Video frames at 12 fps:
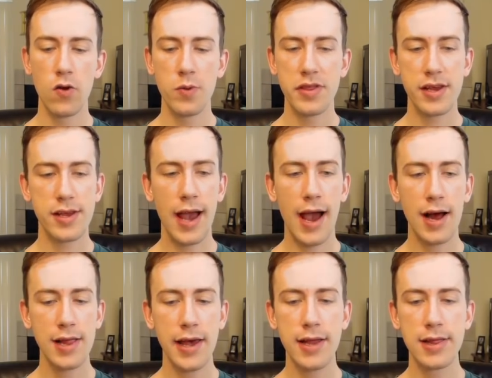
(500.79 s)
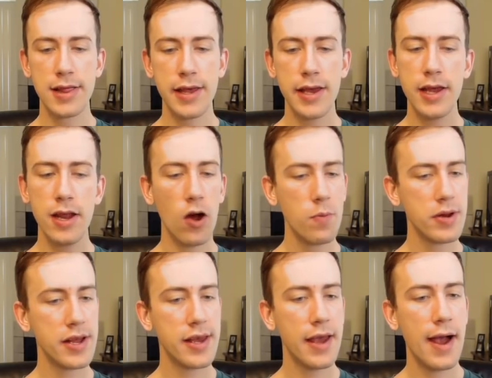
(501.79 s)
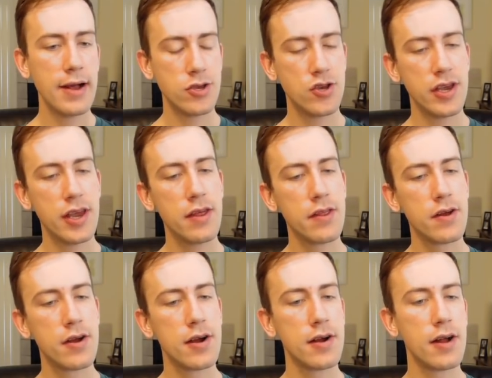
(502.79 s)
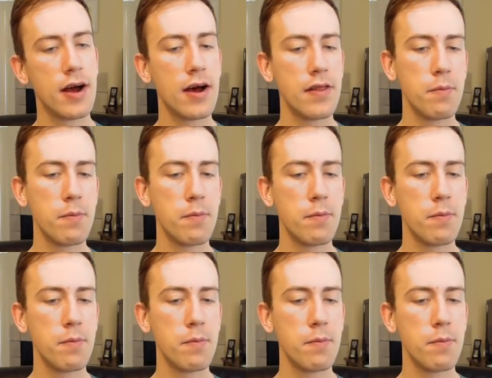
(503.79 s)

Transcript: with a Gallade lead, hoping to catch either the